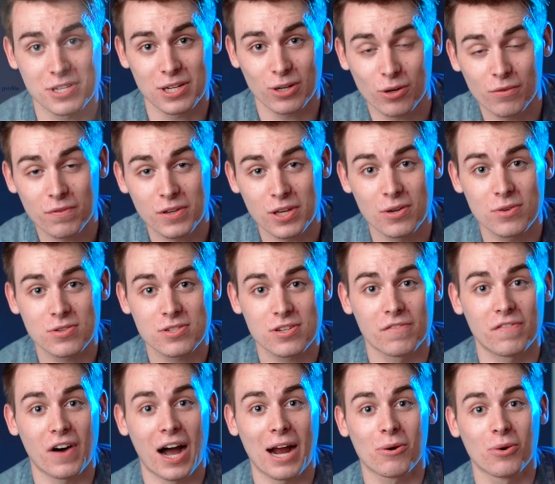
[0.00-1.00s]
0 views
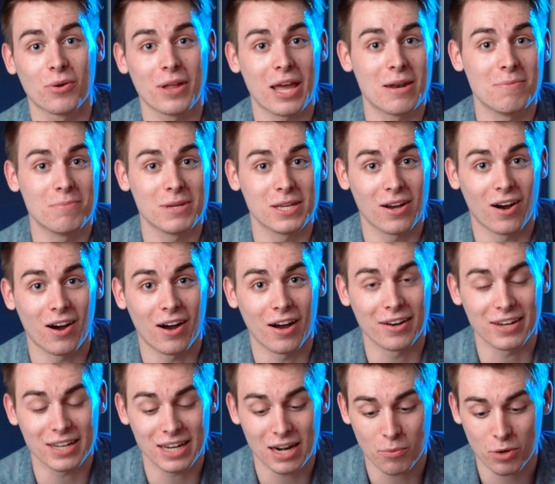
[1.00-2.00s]
to viral and
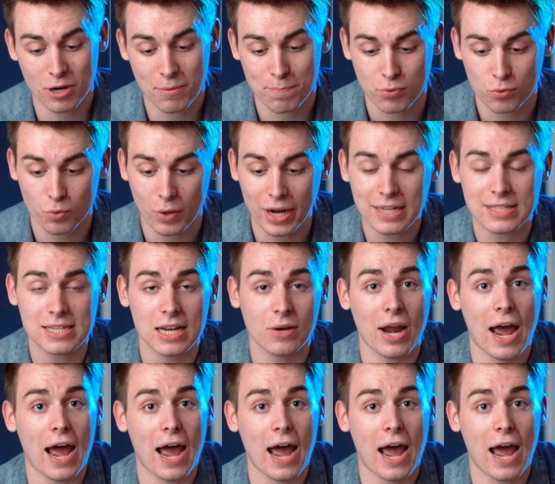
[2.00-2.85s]
beyond. And I want to break down